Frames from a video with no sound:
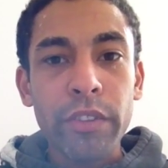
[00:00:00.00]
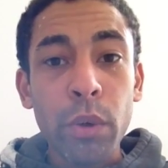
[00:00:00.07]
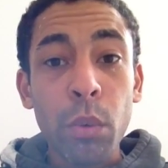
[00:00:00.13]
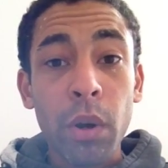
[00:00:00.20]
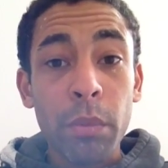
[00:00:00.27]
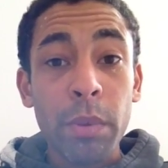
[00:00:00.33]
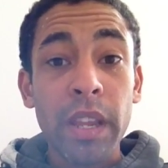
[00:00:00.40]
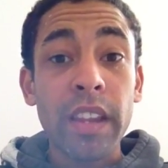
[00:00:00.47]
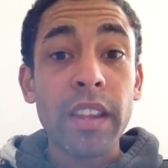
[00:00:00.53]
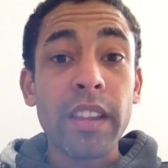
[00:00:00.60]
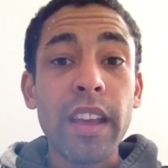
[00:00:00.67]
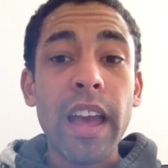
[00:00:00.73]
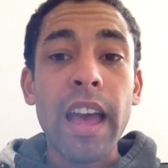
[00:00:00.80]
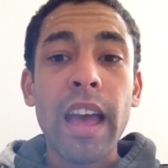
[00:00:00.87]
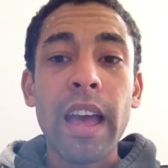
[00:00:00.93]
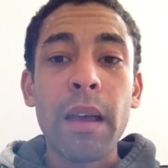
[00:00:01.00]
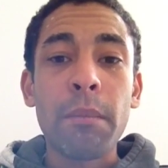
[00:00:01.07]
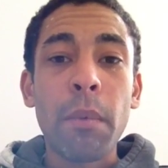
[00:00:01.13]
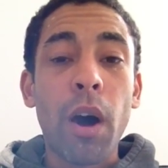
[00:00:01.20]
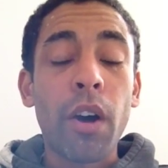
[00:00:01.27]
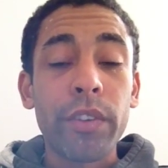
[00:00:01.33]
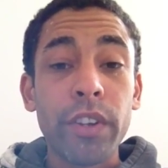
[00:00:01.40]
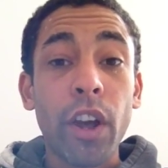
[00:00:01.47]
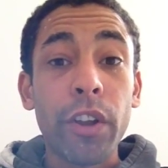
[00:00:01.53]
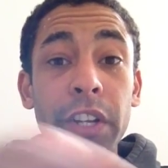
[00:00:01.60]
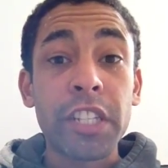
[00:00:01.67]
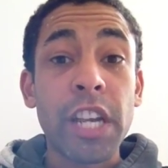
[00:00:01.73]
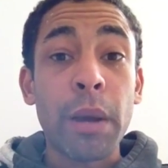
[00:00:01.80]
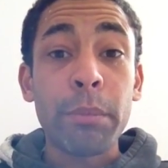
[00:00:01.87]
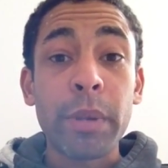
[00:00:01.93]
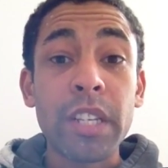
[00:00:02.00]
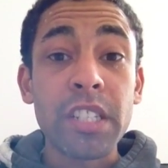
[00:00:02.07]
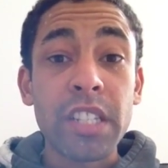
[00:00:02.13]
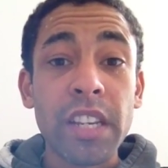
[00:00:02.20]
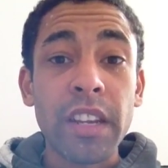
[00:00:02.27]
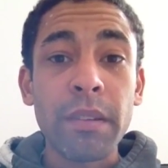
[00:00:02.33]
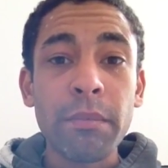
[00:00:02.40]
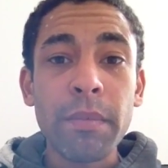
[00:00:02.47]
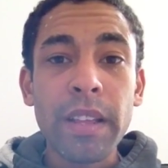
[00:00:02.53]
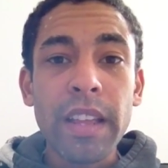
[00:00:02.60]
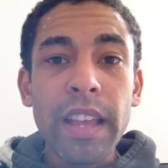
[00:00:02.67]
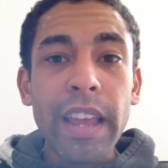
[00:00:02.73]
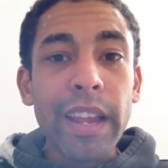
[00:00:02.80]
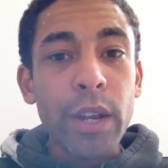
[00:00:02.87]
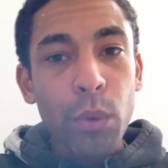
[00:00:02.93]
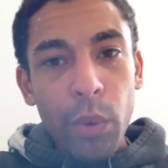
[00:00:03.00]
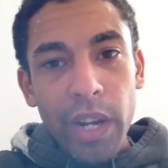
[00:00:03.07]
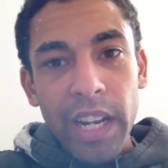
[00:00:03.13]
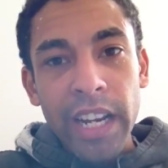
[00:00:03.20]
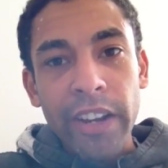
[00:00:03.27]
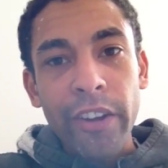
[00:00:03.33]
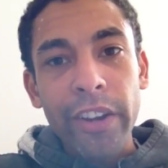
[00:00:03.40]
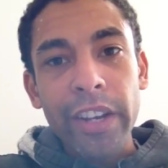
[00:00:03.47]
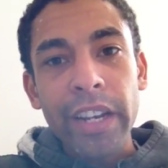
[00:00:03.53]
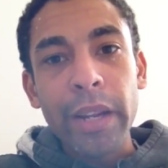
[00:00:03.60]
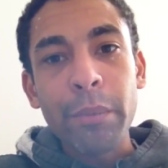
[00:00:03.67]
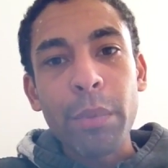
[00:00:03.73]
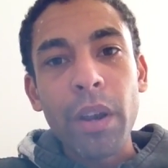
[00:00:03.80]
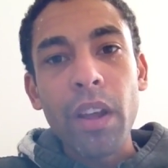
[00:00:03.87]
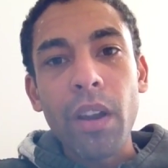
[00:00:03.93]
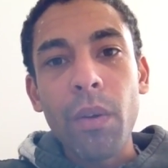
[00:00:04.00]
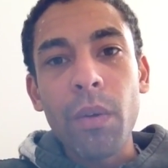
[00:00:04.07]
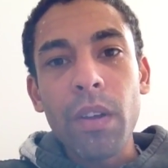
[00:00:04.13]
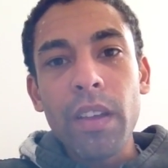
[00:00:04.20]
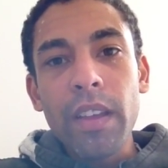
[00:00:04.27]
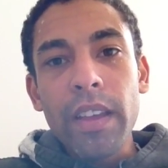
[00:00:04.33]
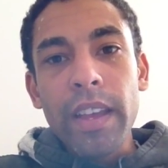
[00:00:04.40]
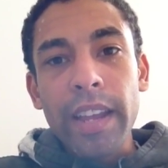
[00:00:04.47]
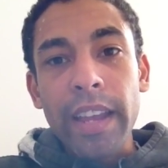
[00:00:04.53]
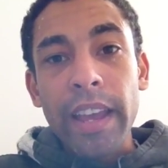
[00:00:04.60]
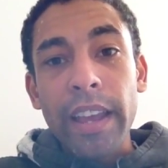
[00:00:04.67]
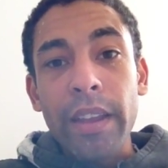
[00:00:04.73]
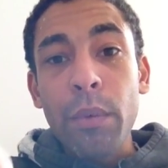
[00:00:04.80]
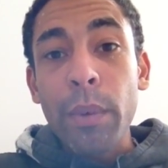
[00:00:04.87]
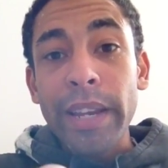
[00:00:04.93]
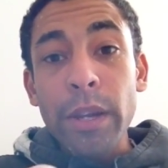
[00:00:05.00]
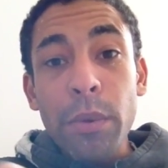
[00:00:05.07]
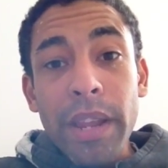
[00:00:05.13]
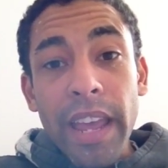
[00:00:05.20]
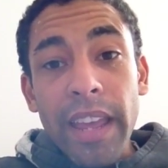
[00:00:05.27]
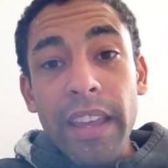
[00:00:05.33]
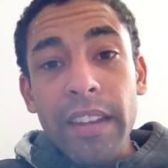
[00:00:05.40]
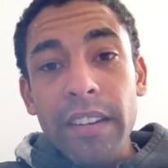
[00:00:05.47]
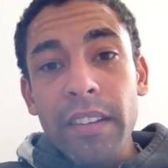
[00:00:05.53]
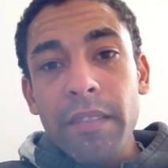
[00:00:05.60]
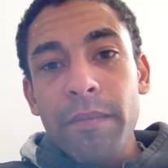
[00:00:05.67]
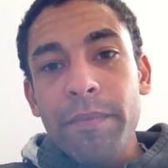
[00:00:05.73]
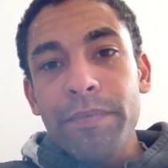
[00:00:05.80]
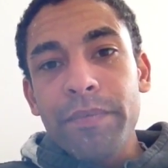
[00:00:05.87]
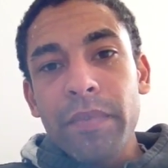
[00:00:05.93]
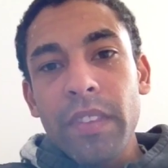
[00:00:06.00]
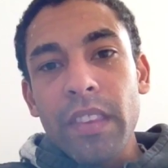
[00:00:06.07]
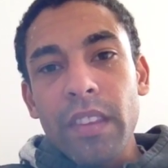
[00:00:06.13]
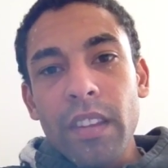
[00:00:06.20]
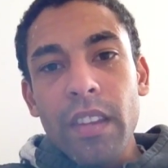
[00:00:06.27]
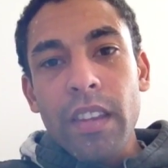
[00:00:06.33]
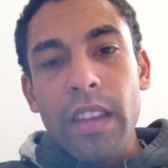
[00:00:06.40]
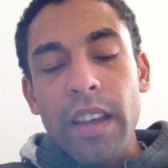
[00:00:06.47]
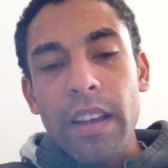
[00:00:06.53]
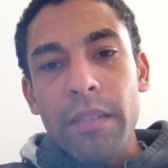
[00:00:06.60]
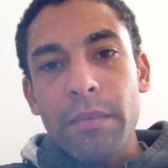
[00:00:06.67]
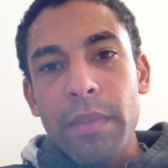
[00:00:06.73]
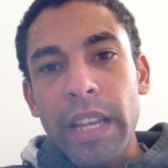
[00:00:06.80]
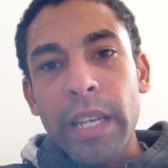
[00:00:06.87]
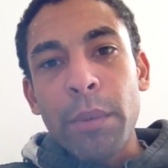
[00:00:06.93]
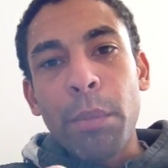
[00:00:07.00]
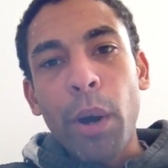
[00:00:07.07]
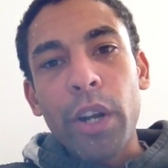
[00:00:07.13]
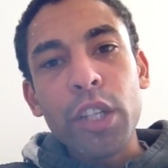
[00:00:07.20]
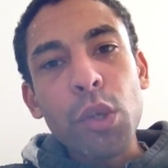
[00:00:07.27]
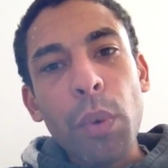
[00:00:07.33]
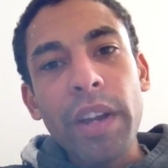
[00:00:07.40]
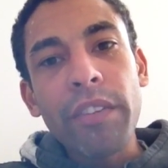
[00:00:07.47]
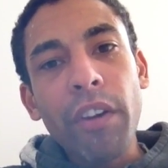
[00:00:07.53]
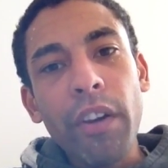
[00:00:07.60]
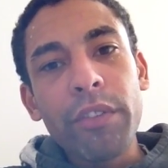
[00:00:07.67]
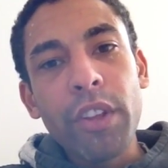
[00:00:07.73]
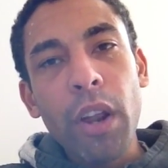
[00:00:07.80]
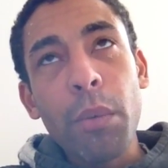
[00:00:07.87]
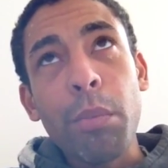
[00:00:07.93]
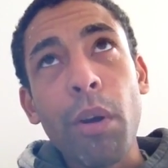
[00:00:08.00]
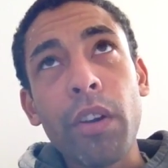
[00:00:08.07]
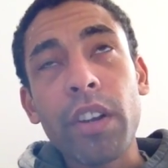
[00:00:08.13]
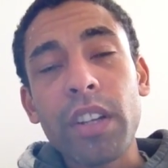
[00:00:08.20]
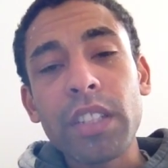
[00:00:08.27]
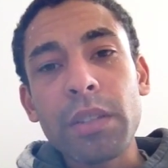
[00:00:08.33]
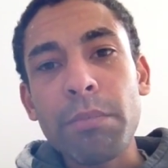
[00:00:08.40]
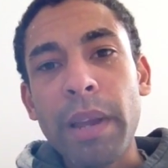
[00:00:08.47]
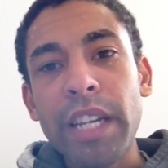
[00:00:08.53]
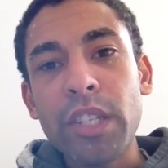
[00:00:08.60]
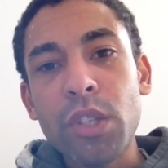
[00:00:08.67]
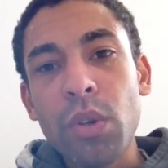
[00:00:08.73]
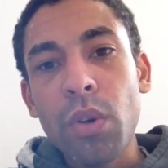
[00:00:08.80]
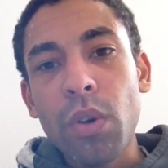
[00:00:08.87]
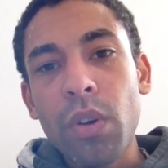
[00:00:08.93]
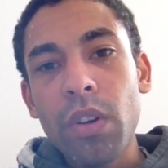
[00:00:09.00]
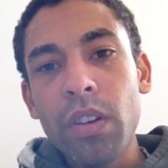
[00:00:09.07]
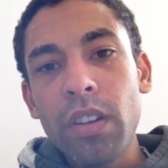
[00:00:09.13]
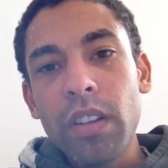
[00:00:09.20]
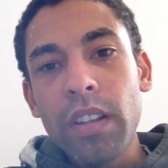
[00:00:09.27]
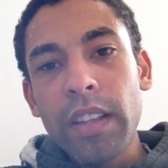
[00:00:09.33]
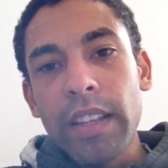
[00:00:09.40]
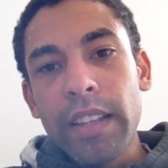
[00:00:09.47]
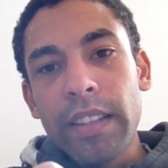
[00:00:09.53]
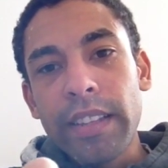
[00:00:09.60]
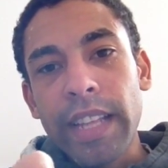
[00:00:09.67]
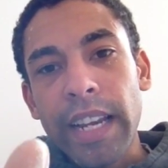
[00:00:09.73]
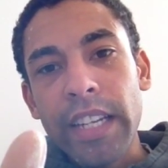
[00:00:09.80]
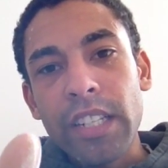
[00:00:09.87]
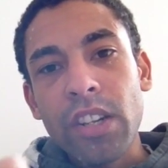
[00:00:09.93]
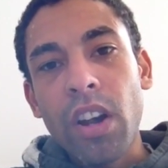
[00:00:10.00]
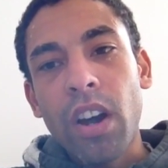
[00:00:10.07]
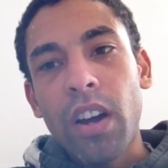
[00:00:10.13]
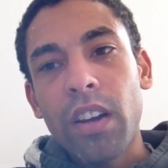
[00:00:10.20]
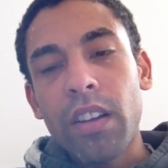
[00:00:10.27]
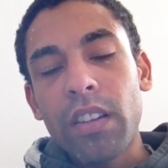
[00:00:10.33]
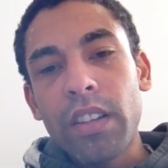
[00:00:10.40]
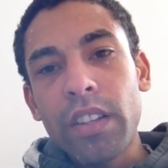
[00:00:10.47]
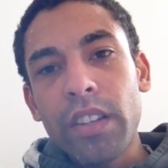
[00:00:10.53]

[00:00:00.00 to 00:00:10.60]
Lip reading: want to be on a champions team and you want to click on the link below, okay, when you get in, yeah, and you buy the $25 product, make sure that it's got